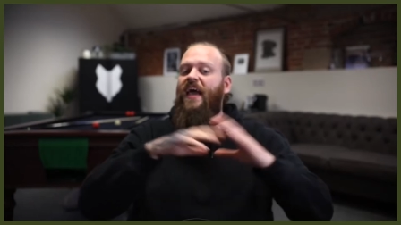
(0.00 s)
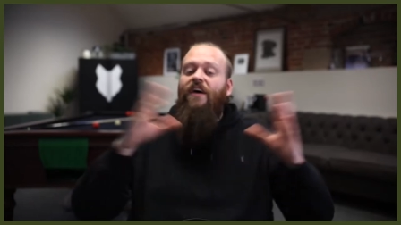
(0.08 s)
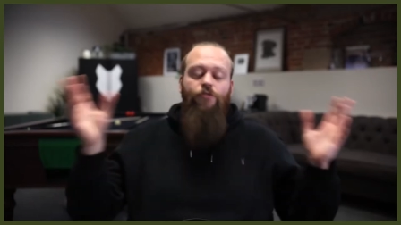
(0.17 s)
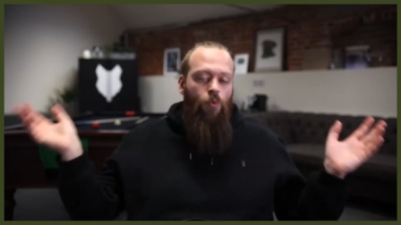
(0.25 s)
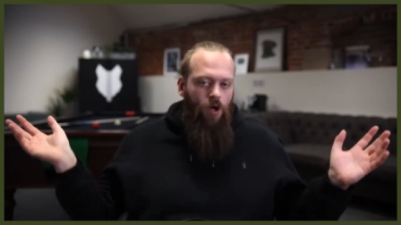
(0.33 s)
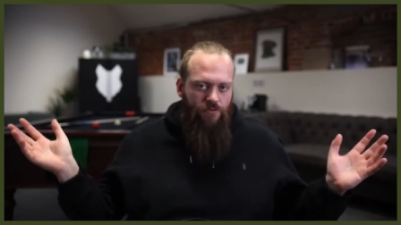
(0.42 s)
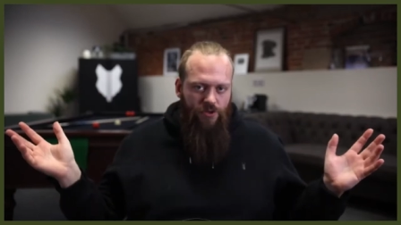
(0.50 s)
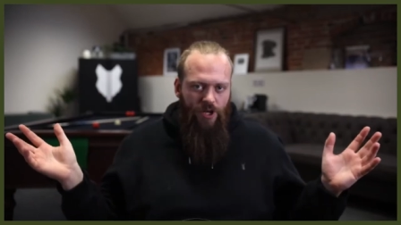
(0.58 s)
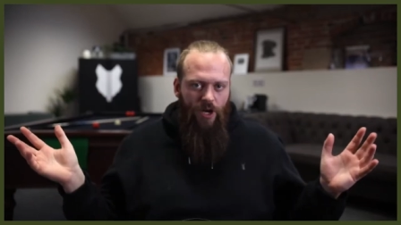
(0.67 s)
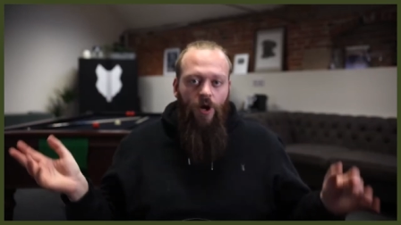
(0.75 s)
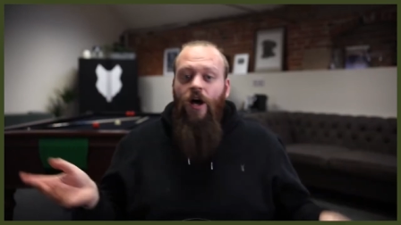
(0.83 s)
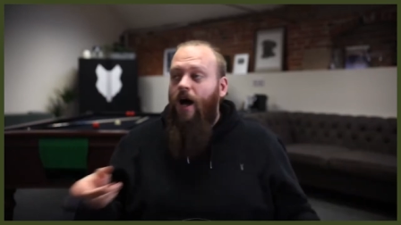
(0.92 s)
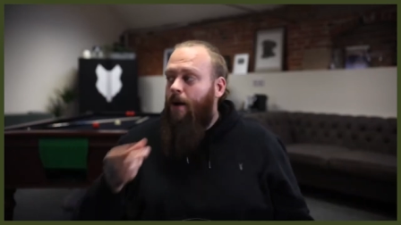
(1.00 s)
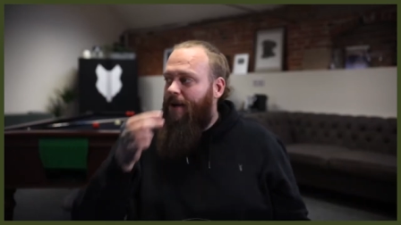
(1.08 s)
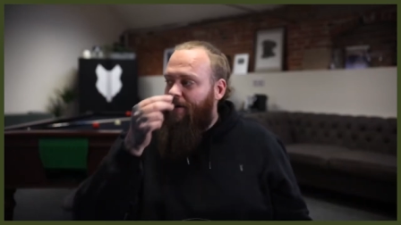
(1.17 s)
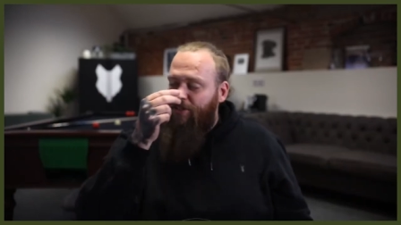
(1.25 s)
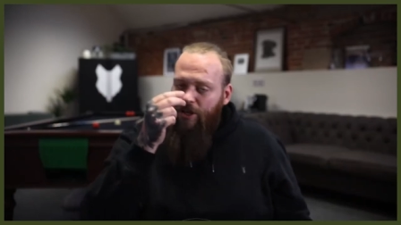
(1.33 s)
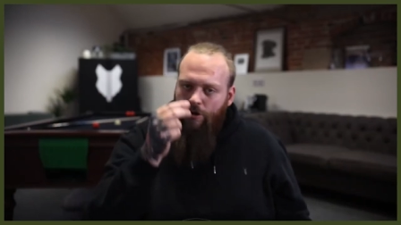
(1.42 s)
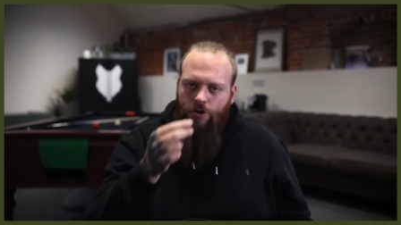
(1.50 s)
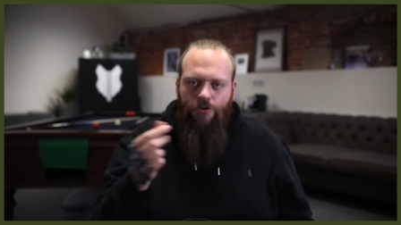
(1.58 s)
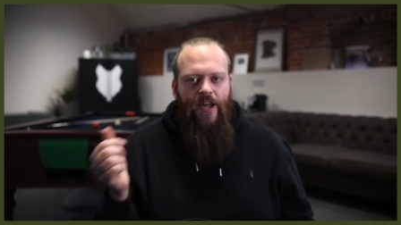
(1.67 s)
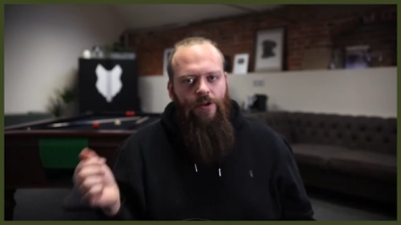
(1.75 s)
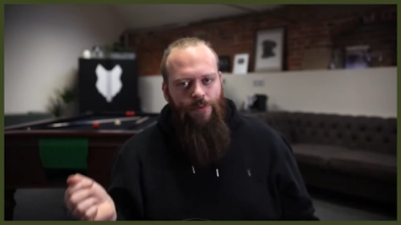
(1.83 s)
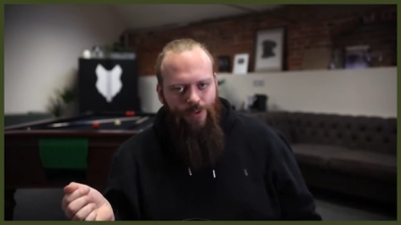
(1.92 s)
ever want to know about the
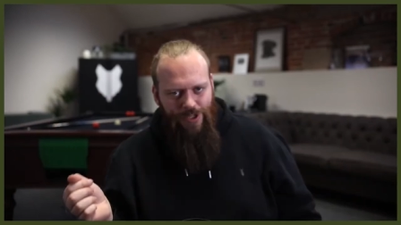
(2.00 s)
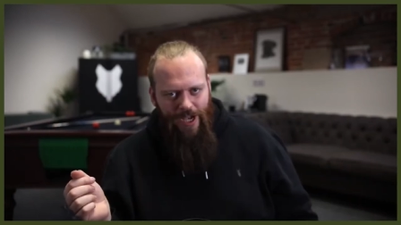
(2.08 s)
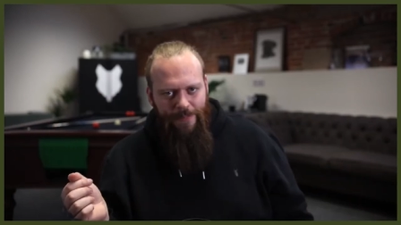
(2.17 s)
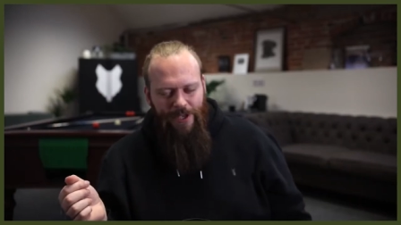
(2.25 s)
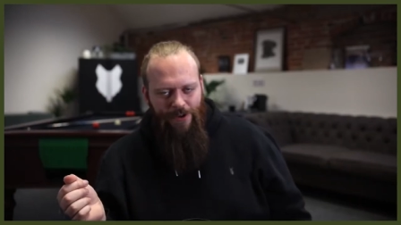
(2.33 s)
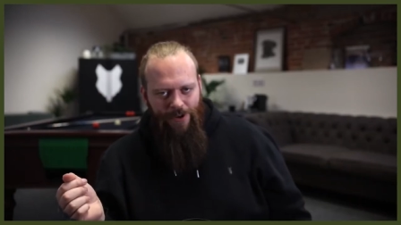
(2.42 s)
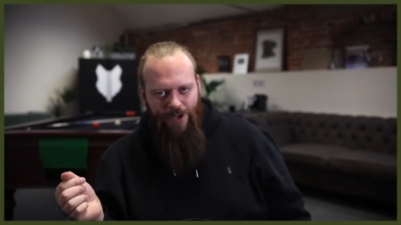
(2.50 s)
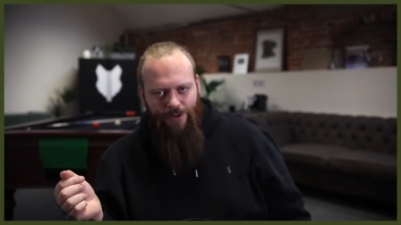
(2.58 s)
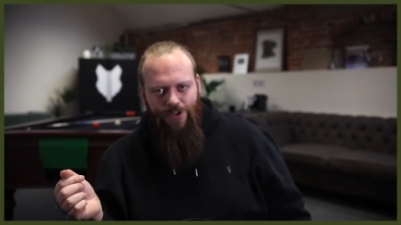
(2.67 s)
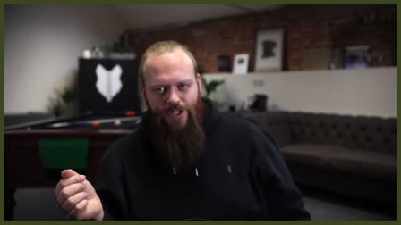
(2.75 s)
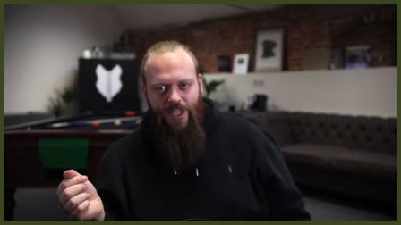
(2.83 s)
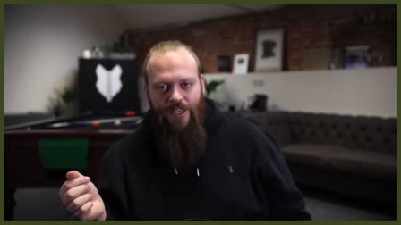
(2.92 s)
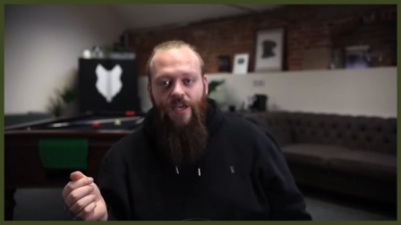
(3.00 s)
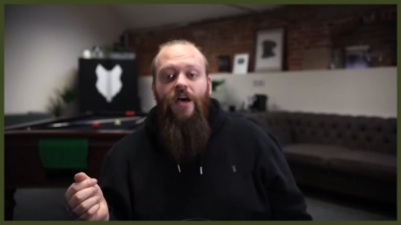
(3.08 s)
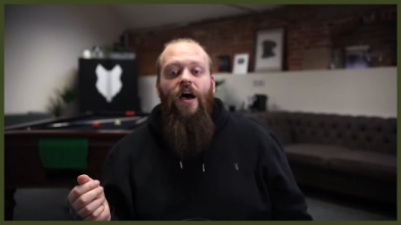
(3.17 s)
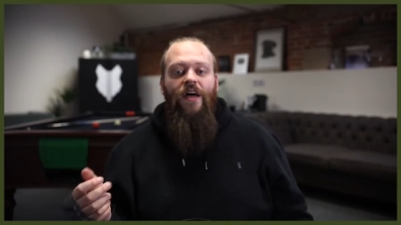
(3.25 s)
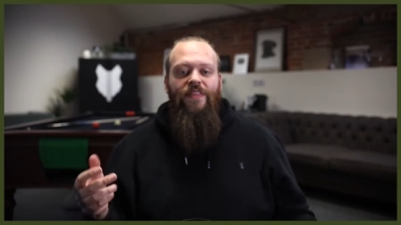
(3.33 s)
incredible Siberian Husky